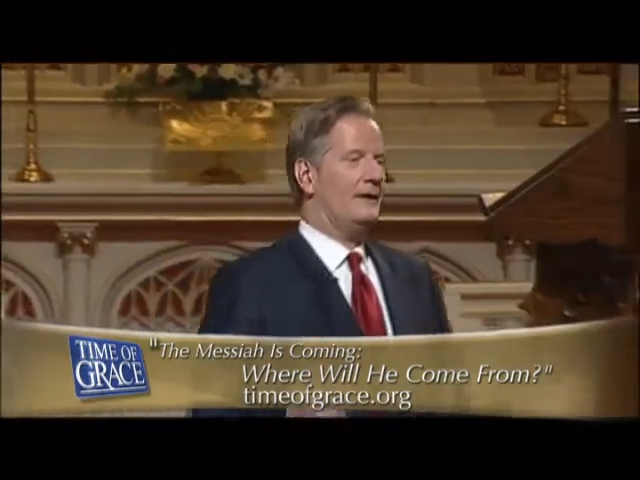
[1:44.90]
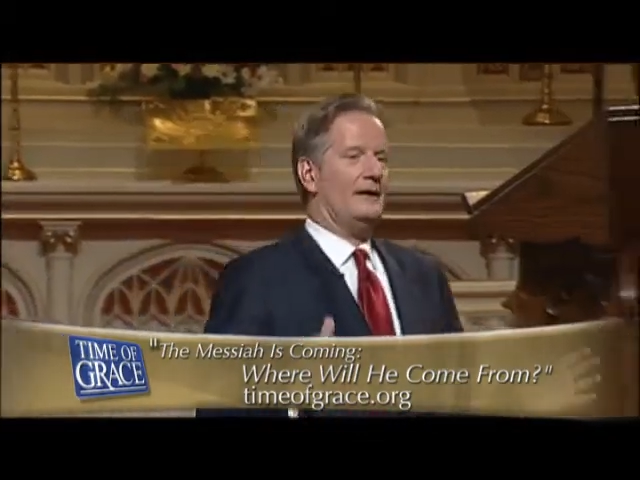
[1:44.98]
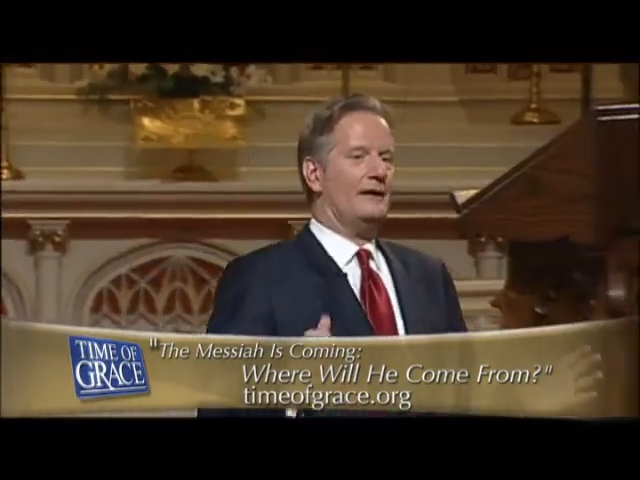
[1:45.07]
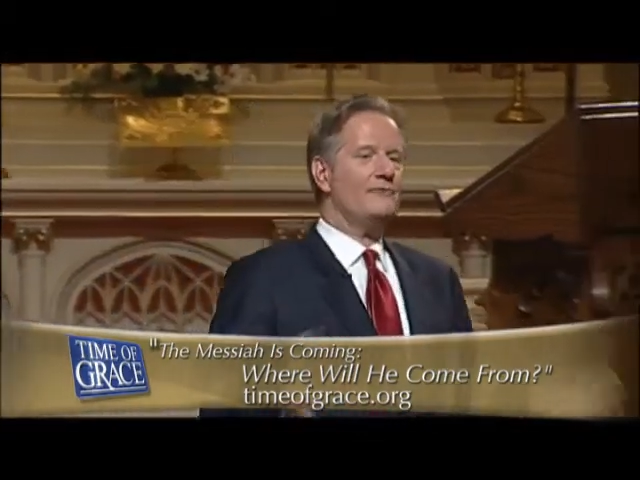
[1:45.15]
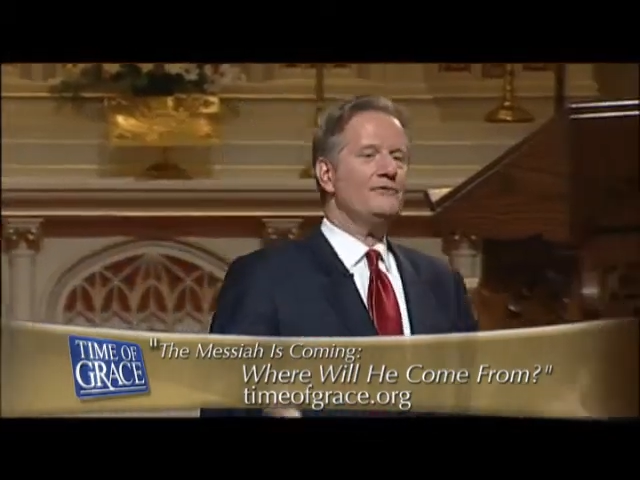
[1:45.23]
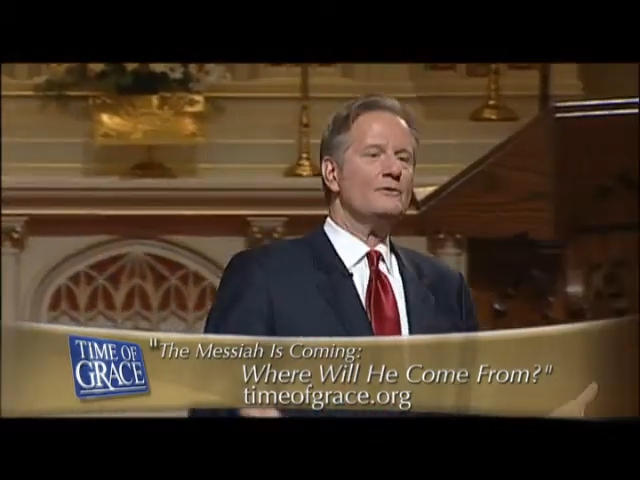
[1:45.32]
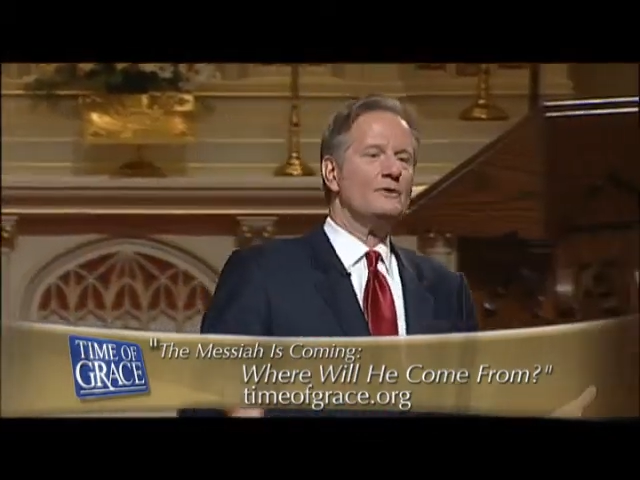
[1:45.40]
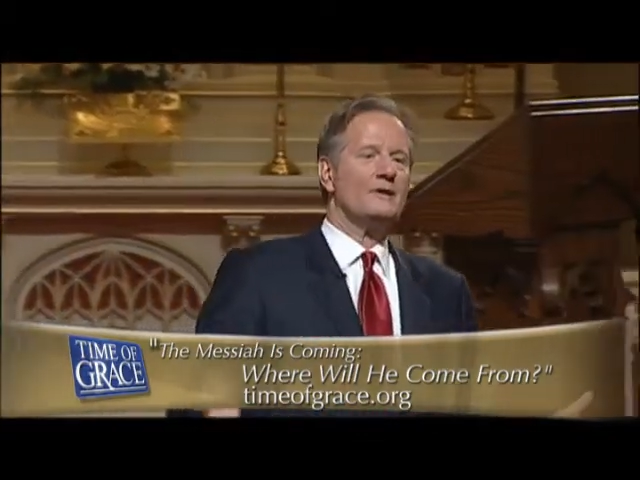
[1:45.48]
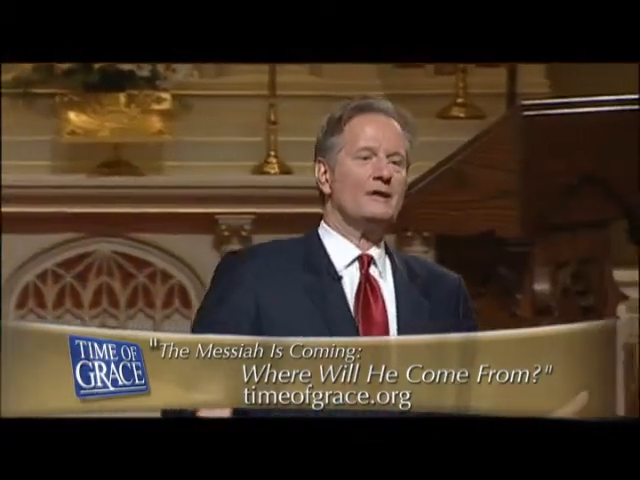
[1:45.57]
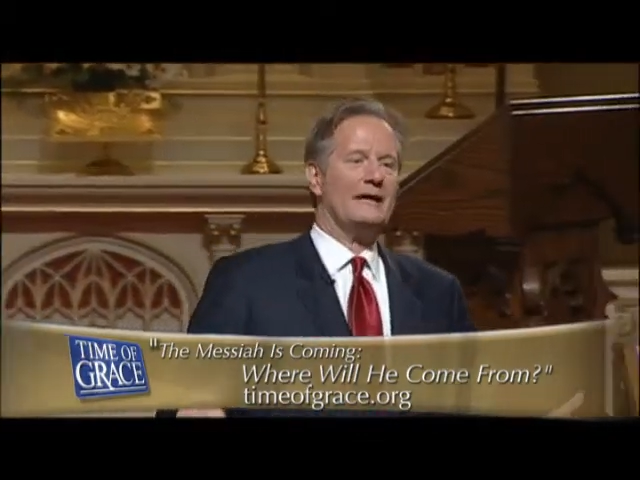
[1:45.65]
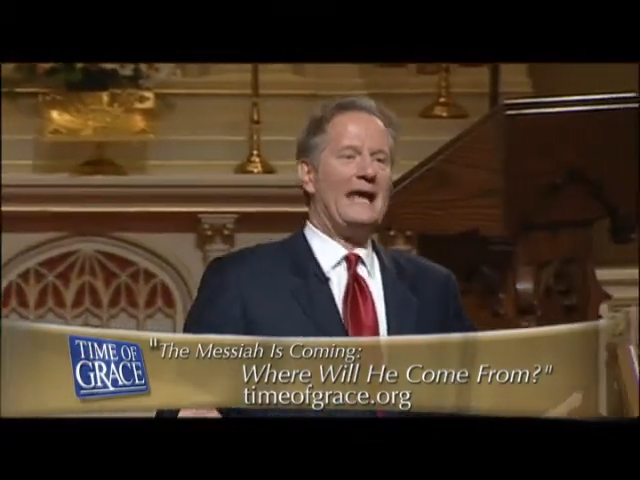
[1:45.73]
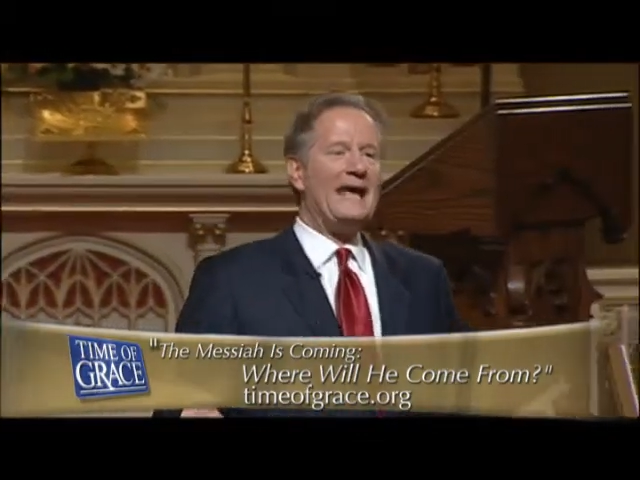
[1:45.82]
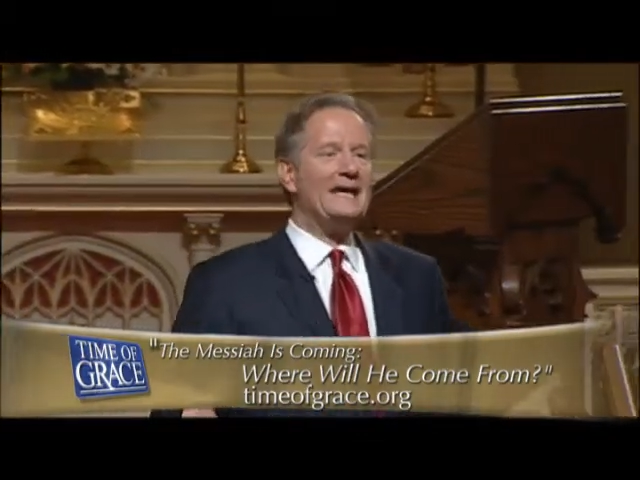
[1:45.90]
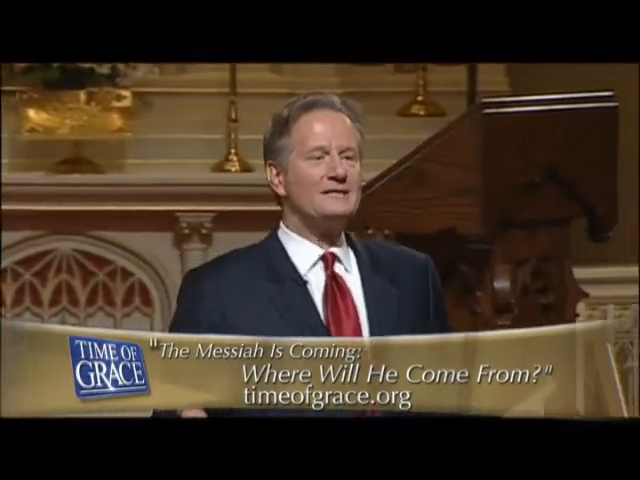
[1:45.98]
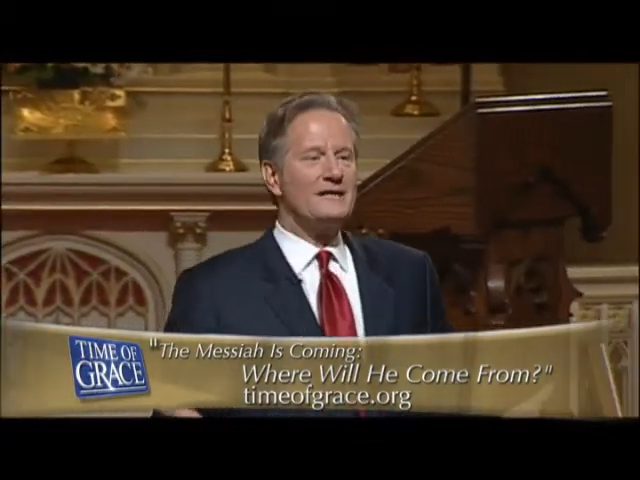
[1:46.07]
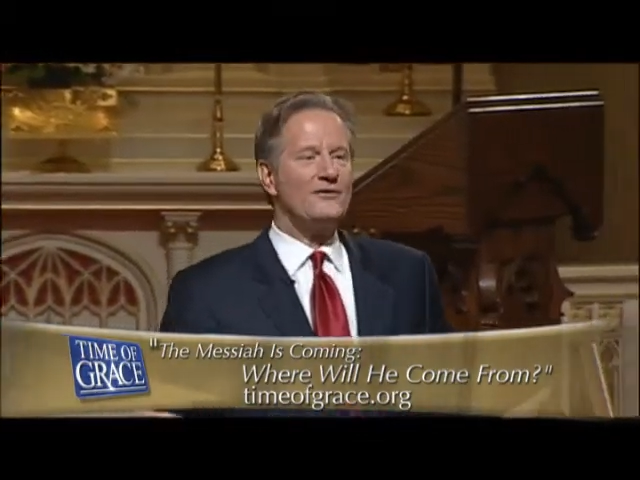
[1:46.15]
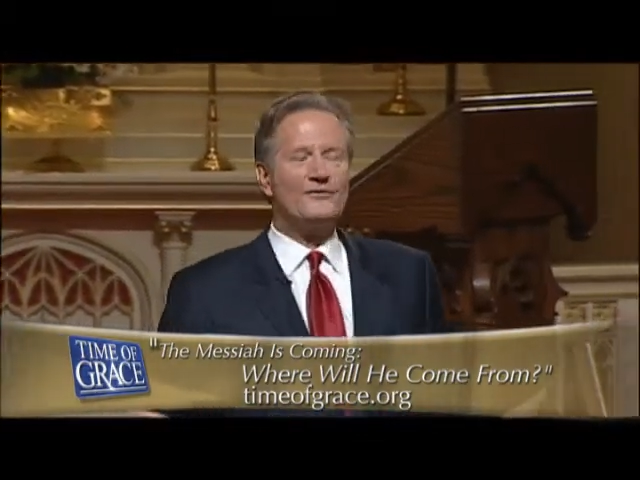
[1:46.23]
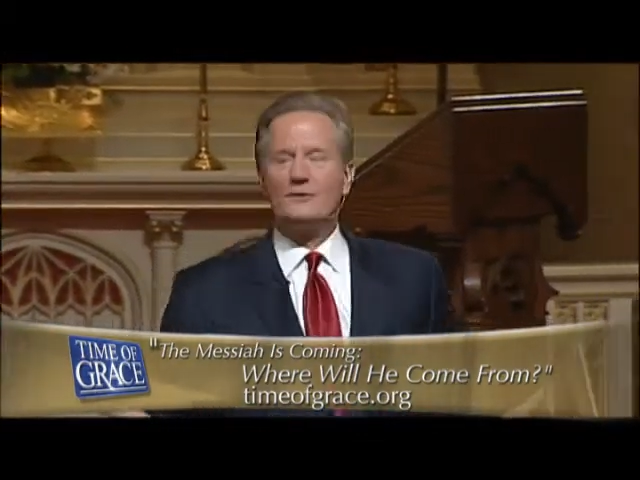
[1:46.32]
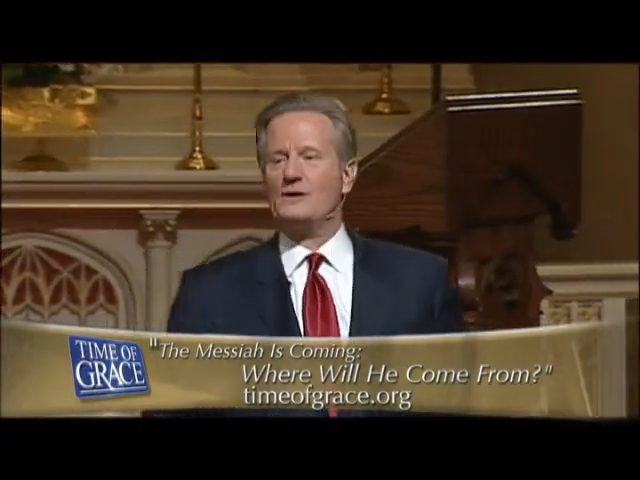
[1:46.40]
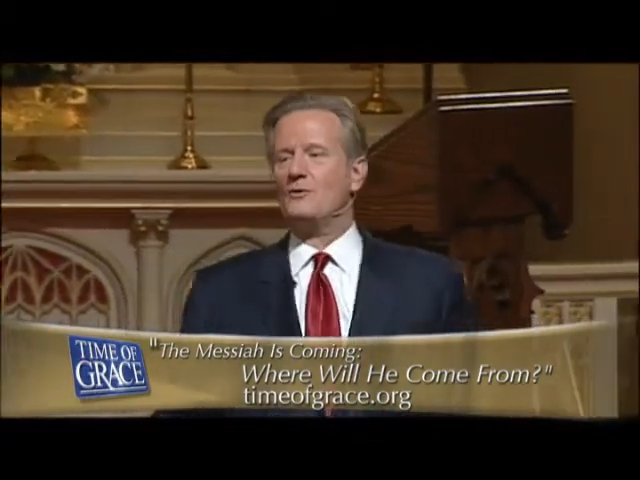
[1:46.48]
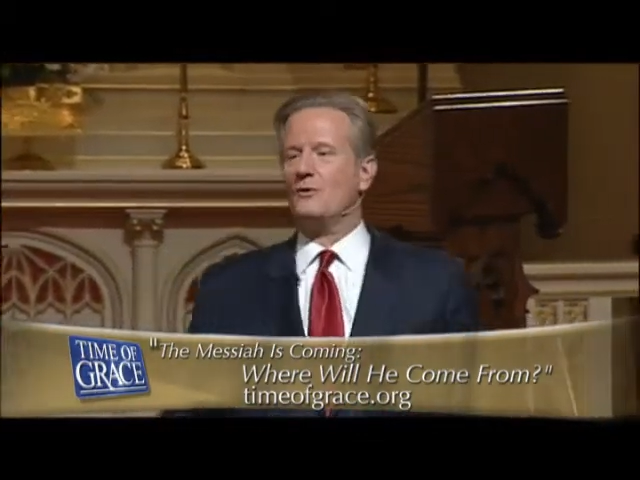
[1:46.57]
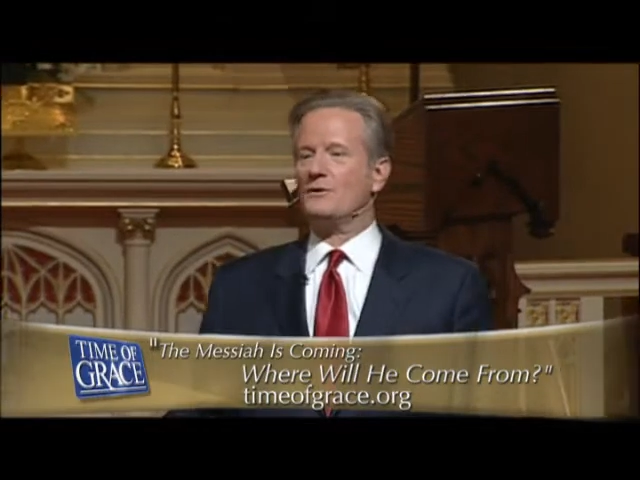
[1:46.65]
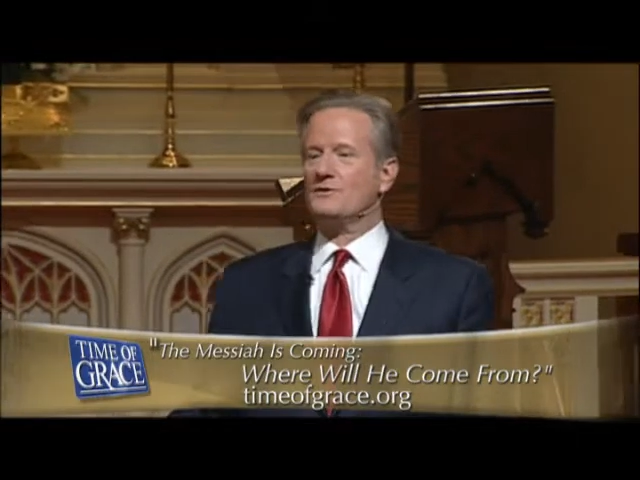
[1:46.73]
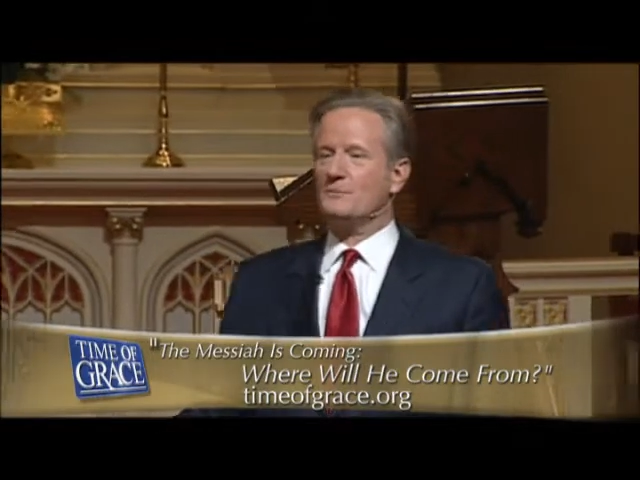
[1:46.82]
If you were 8
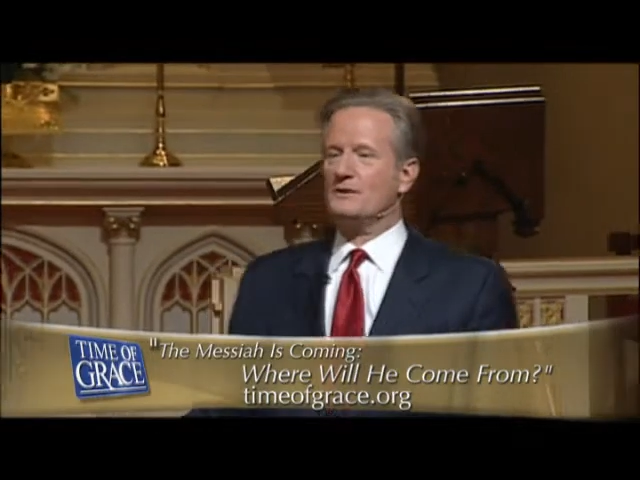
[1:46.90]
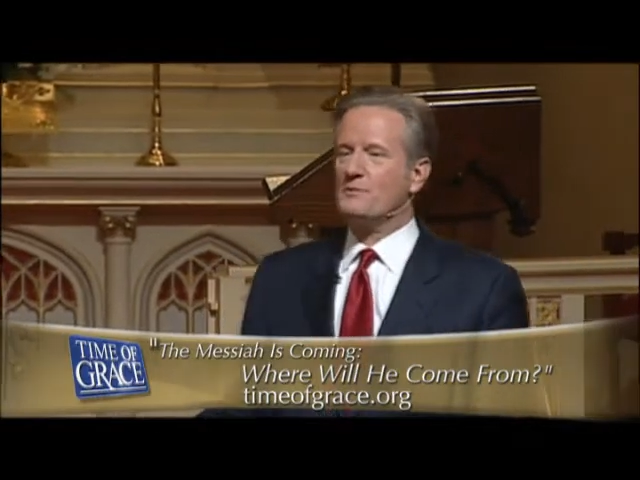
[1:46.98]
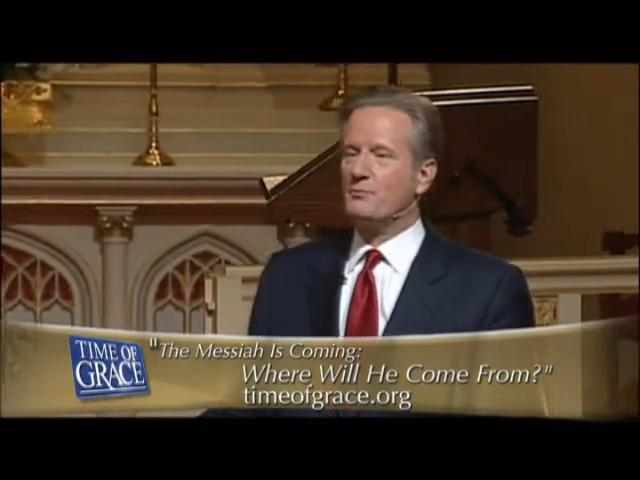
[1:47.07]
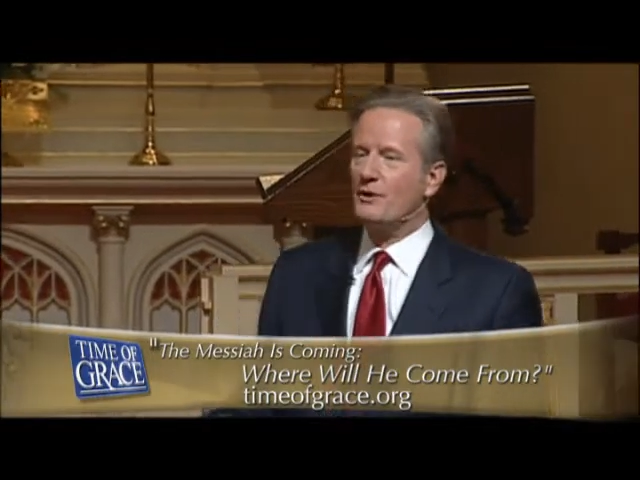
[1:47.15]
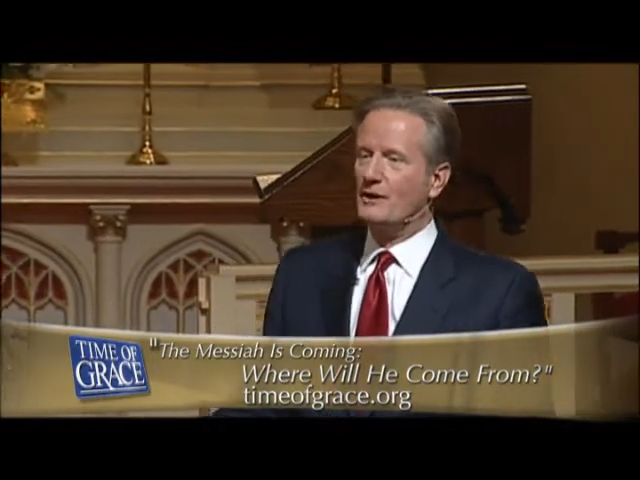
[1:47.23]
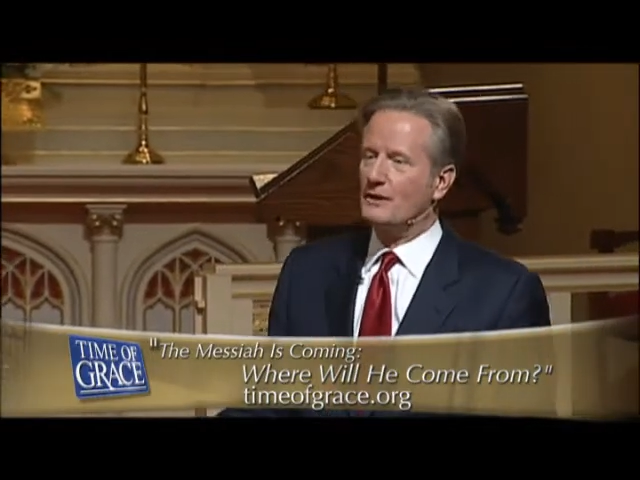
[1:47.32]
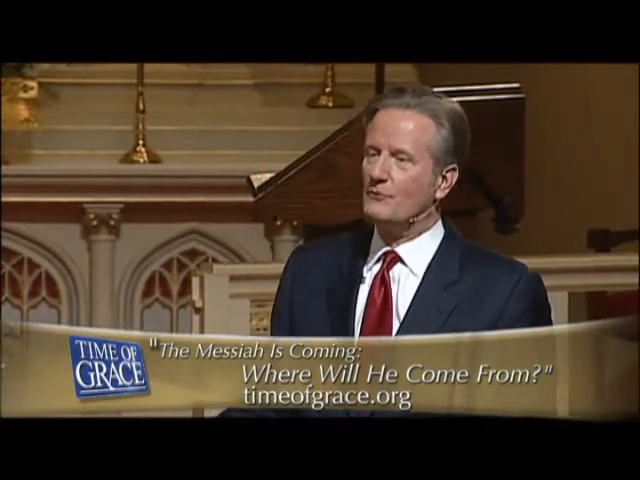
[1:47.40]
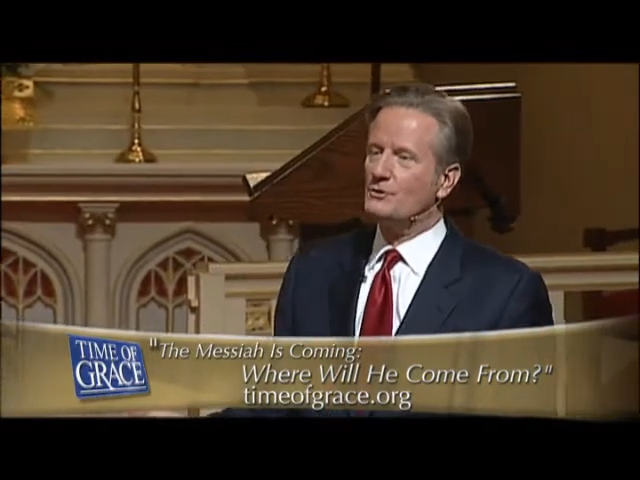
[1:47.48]
3/4 months pregnant,